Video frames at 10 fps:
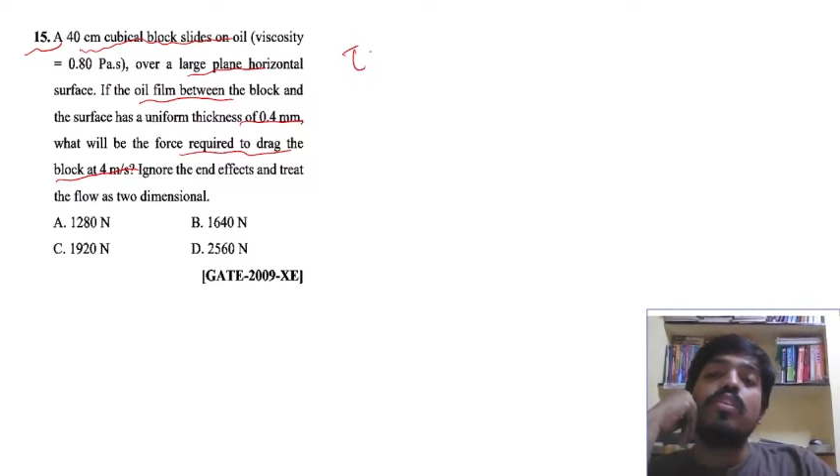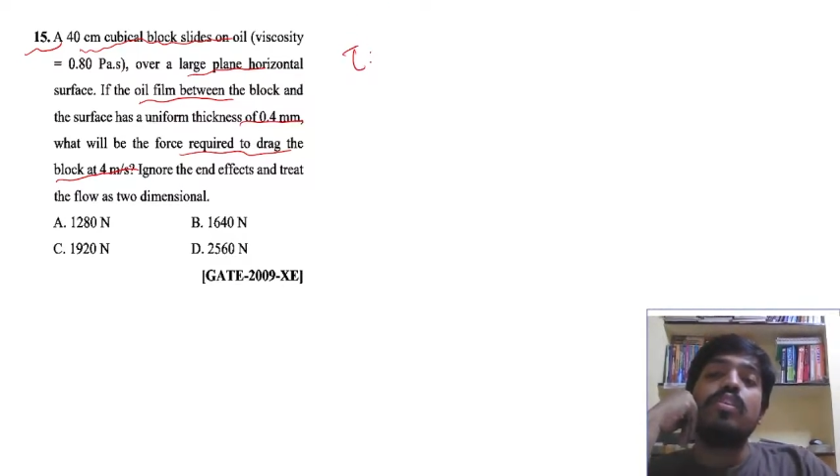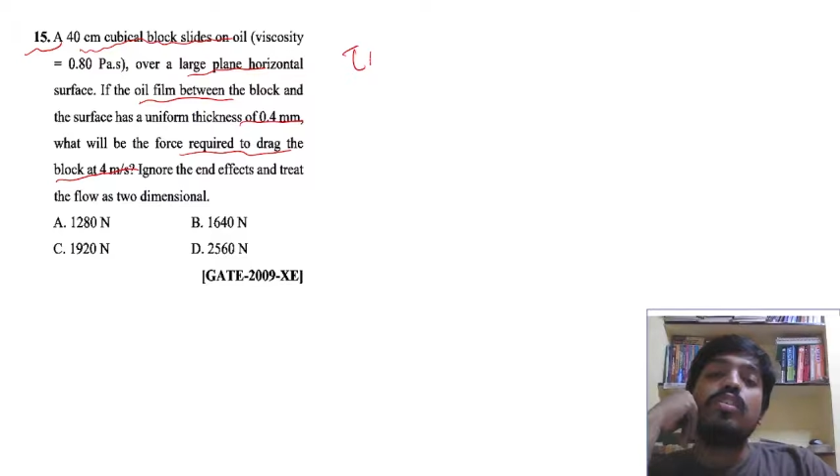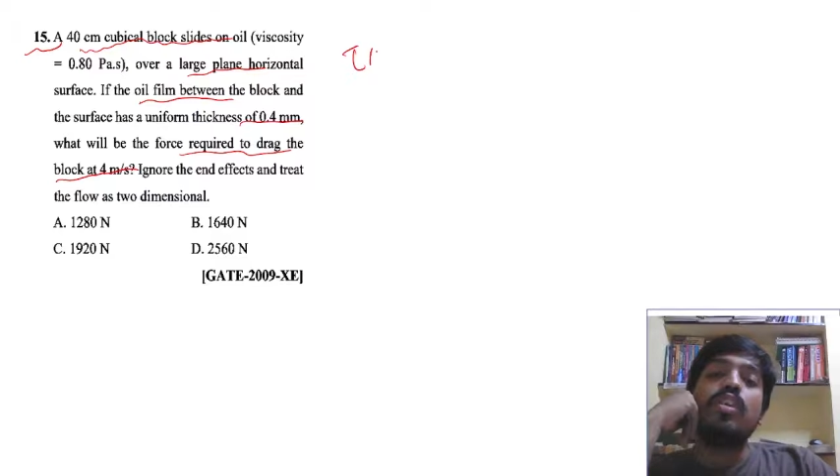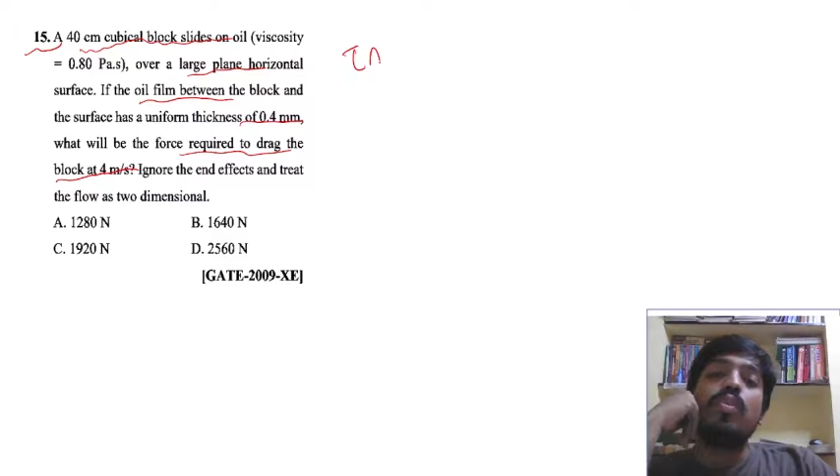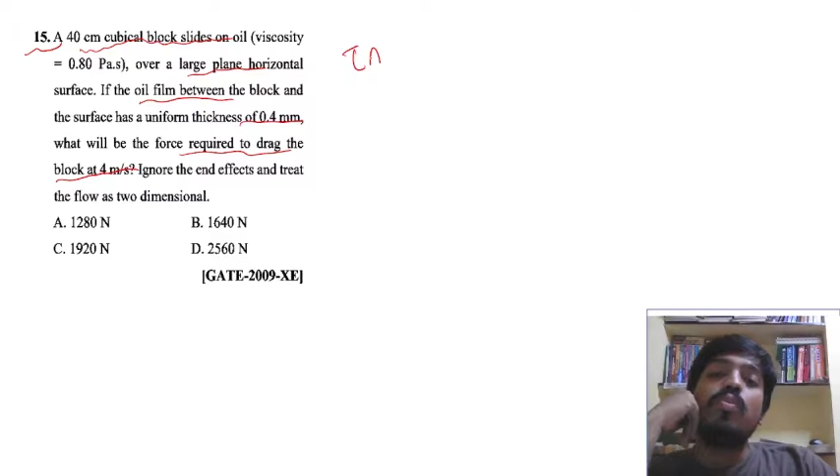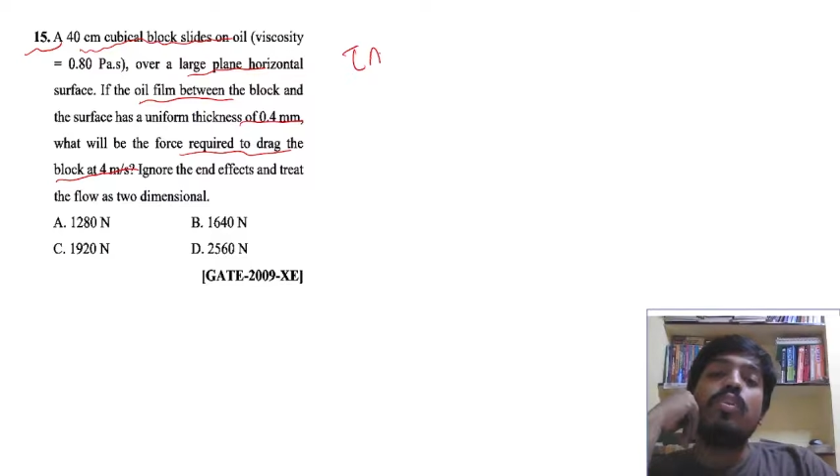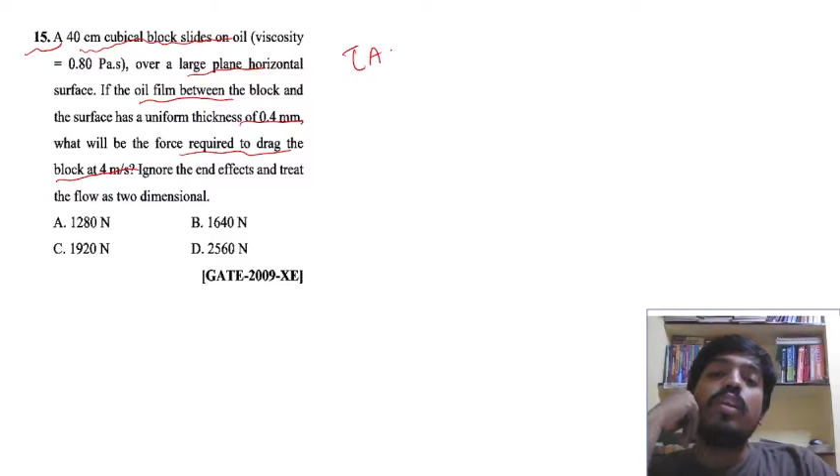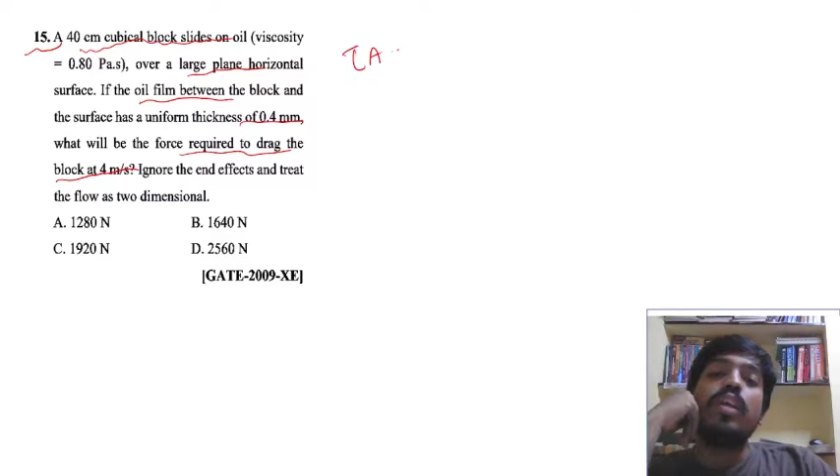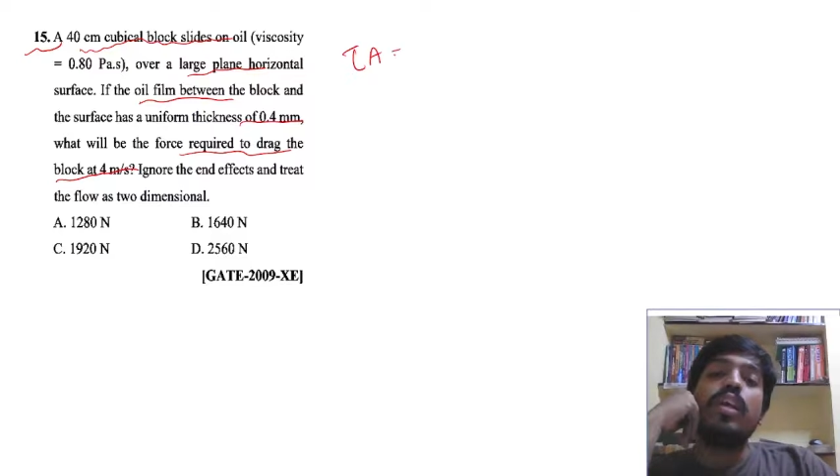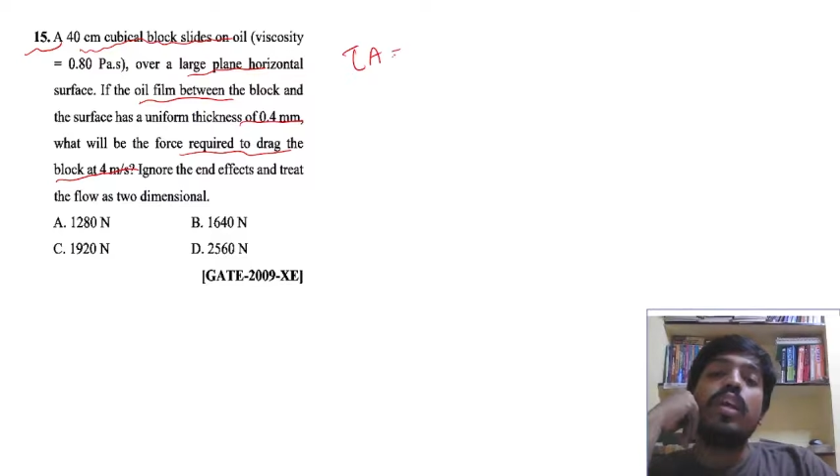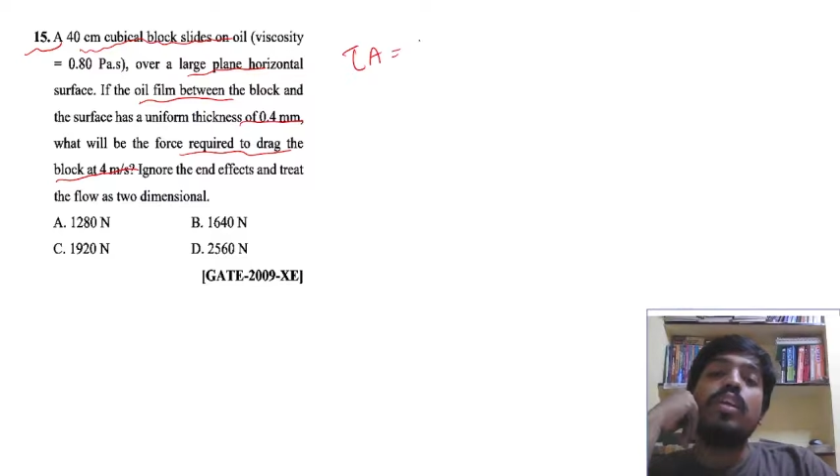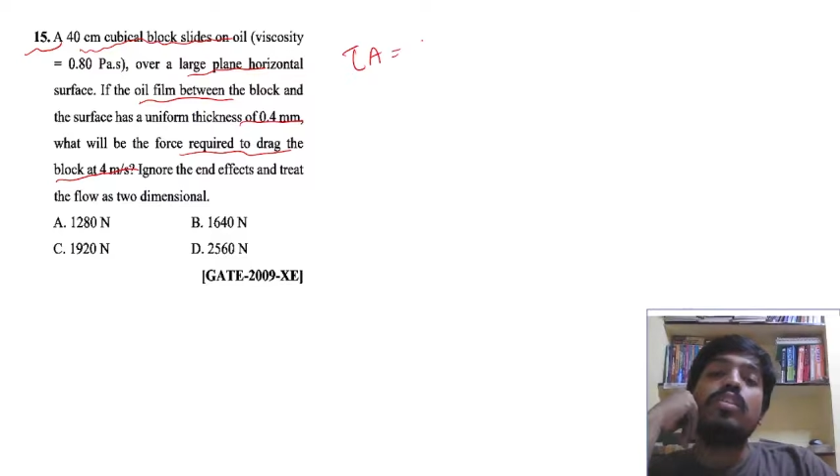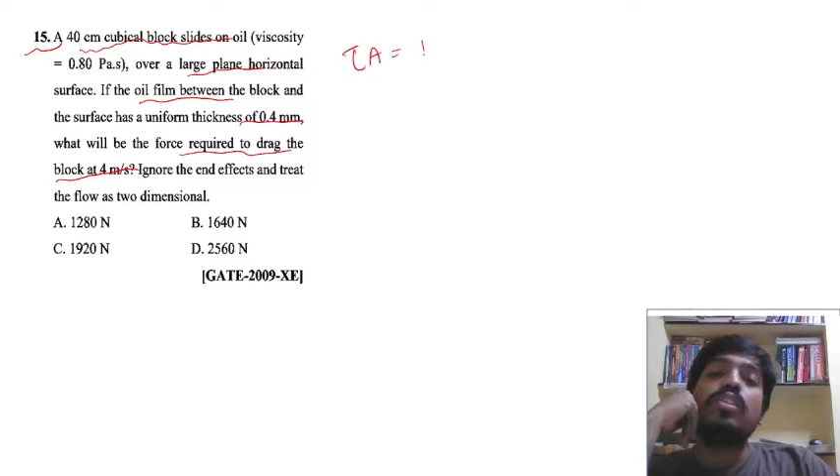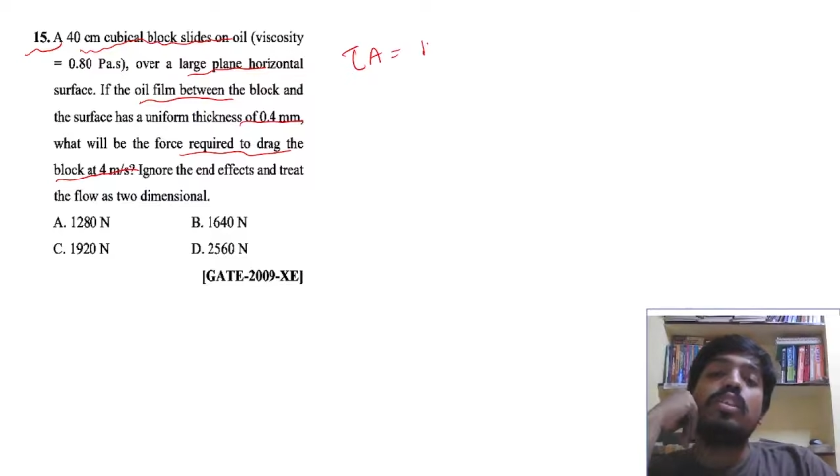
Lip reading: is down to A is